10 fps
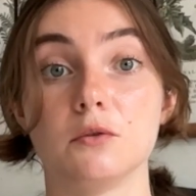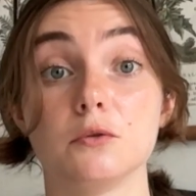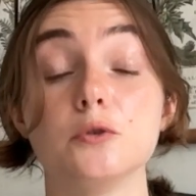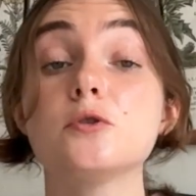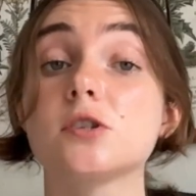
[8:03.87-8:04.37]

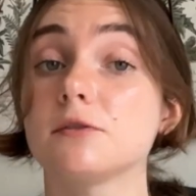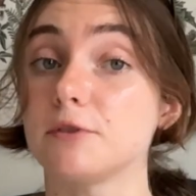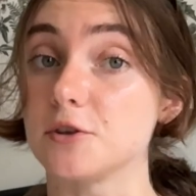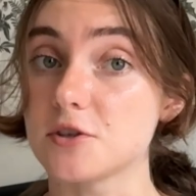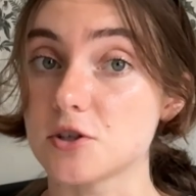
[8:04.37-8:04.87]

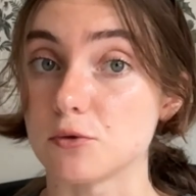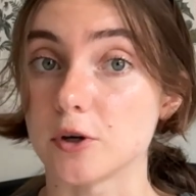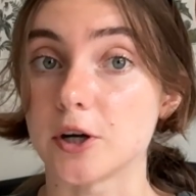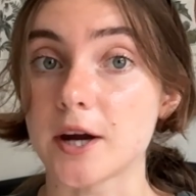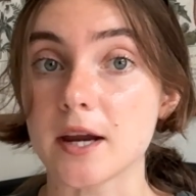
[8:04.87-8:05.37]
Lucifer's
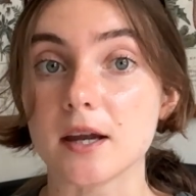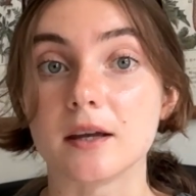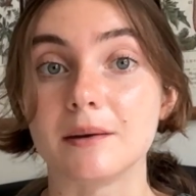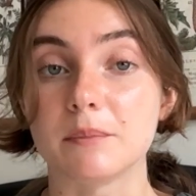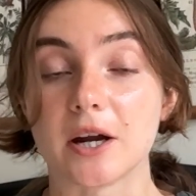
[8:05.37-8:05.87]
story
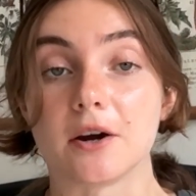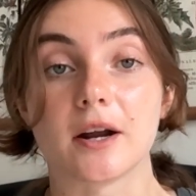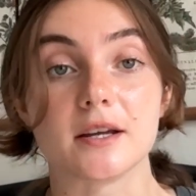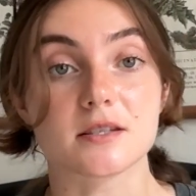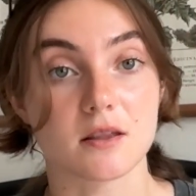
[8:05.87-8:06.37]
in
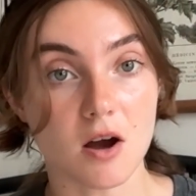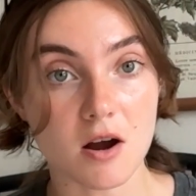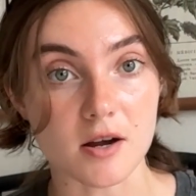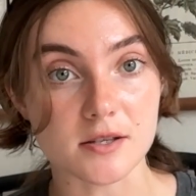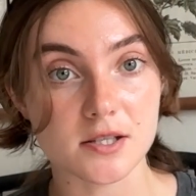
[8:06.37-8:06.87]
Paradise
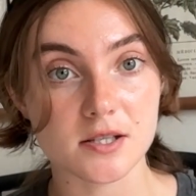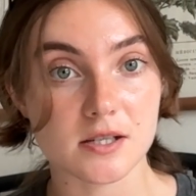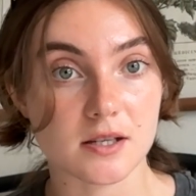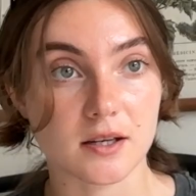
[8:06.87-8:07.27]
Lost